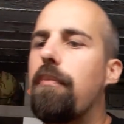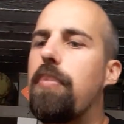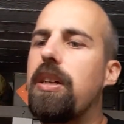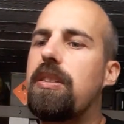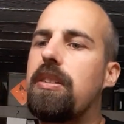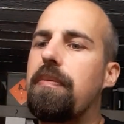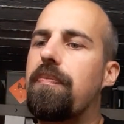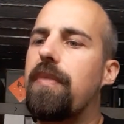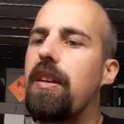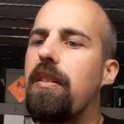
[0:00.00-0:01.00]
But
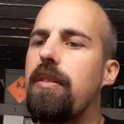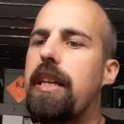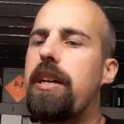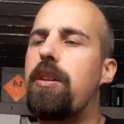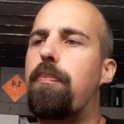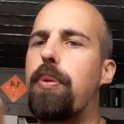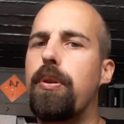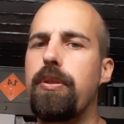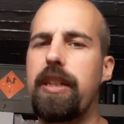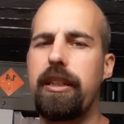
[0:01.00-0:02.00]
there are
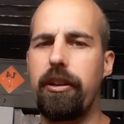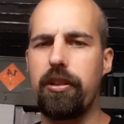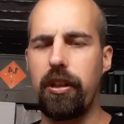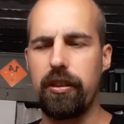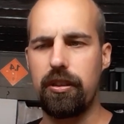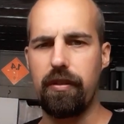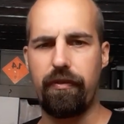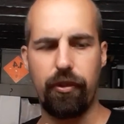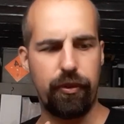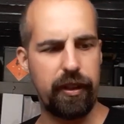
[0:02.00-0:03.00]
pros and there are cons
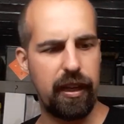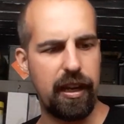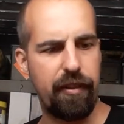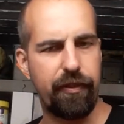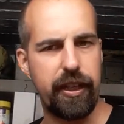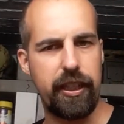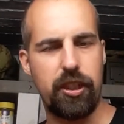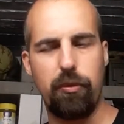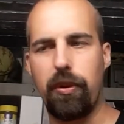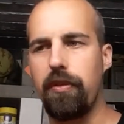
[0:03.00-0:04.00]
for
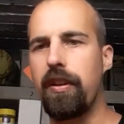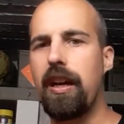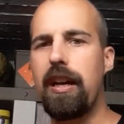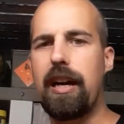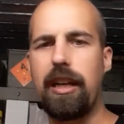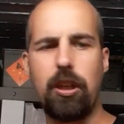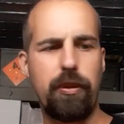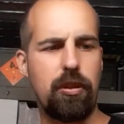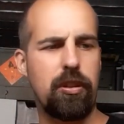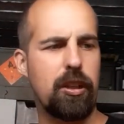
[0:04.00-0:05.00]
each one. I'm
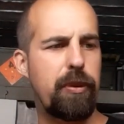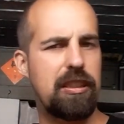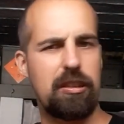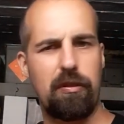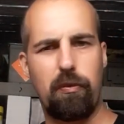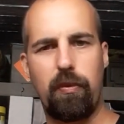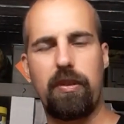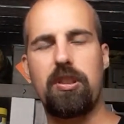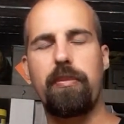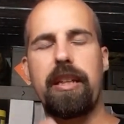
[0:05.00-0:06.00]
going to talk with
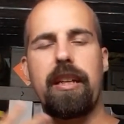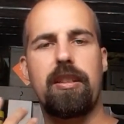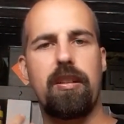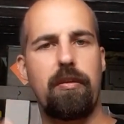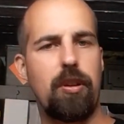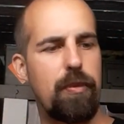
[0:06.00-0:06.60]
something that the